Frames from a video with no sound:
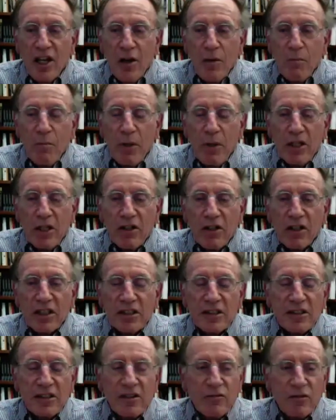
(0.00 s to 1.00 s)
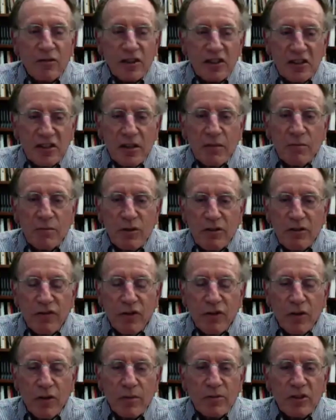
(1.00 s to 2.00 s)
because some
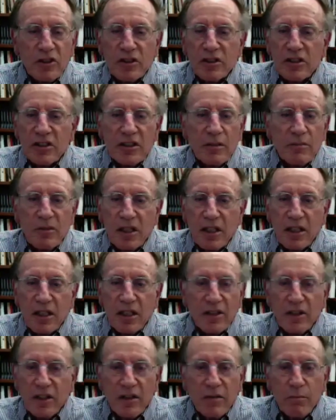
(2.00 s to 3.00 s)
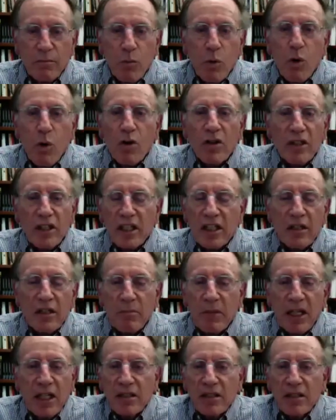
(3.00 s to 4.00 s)
reforms just seem like they're morally
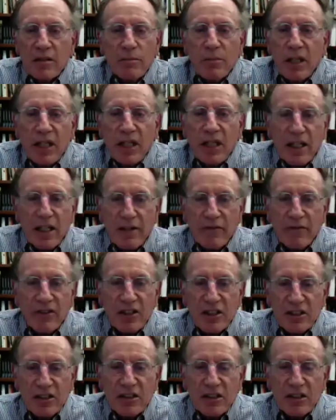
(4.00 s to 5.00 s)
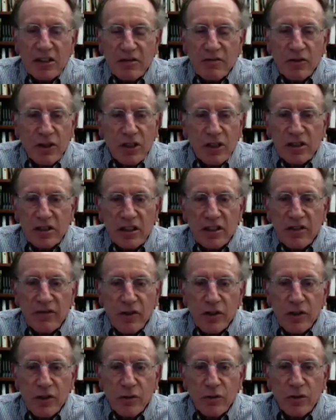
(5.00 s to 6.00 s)
commanded by an obvious sense of justice, for
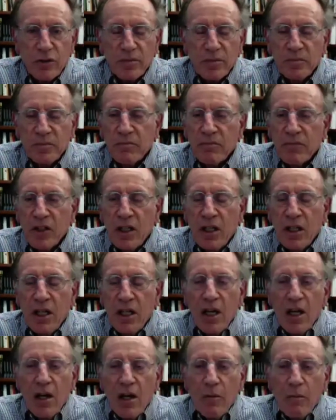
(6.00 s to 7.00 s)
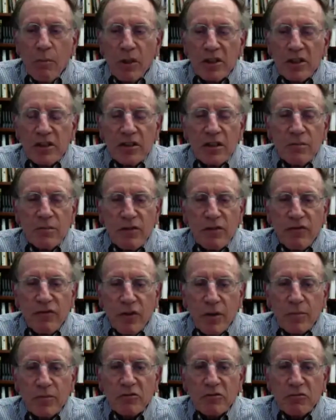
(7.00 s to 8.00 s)
sure. But some
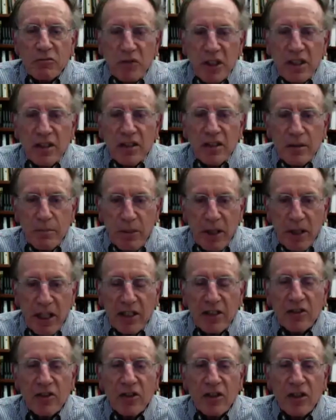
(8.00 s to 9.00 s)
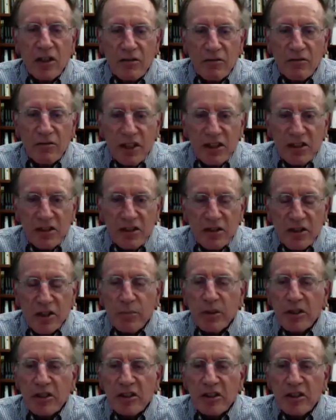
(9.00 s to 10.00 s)
reforms really depend on research
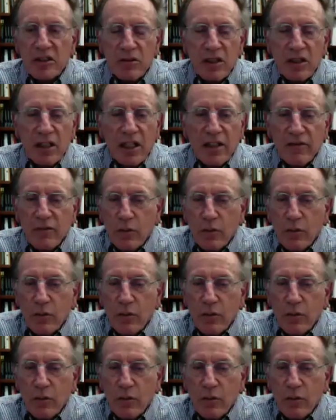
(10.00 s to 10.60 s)
because there are a lot,